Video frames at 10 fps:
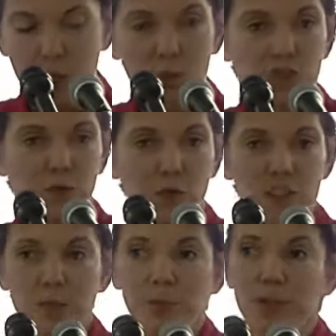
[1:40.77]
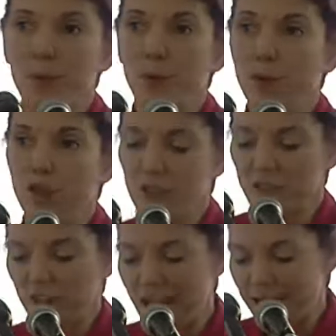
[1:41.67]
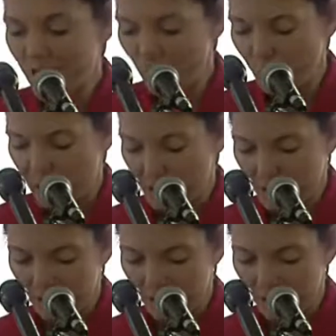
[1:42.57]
was forcibly aborted just last week.